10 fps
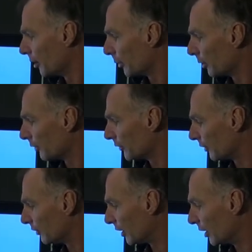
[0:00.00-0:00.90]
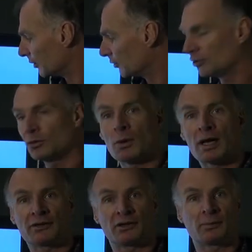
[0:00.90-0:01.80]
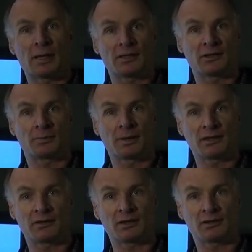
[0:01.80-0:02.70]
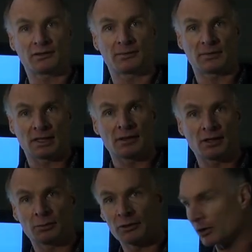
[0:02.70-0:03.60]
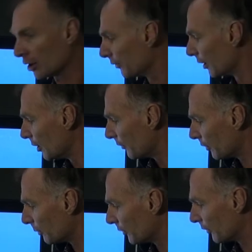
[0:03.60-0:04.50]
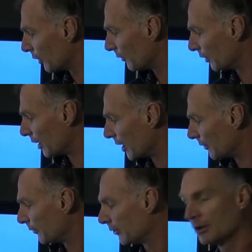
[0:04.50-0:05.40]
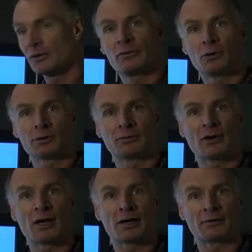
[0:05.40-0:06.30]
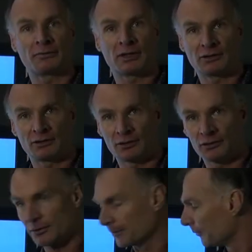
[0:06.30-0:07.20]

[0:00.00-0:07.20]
We're also seeing twice as many species in these reserves for the reserves that have 4 to 5 features.